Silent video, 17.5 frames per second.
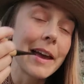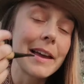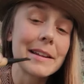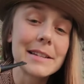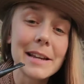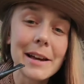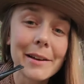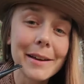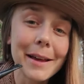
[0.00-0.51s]

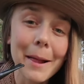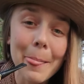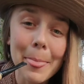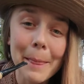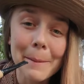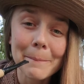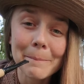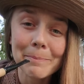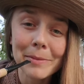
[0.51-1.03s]
and tell you
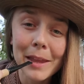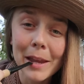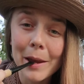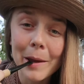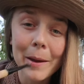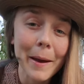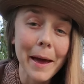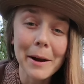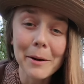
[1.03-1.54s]

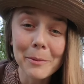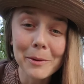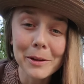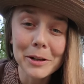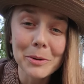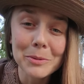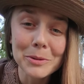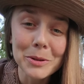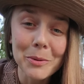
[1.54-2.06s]
I don't really
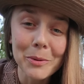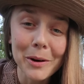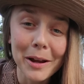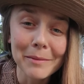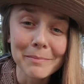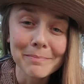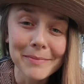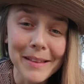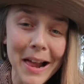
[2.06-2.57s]
know what's going
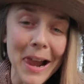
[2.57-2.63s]
on.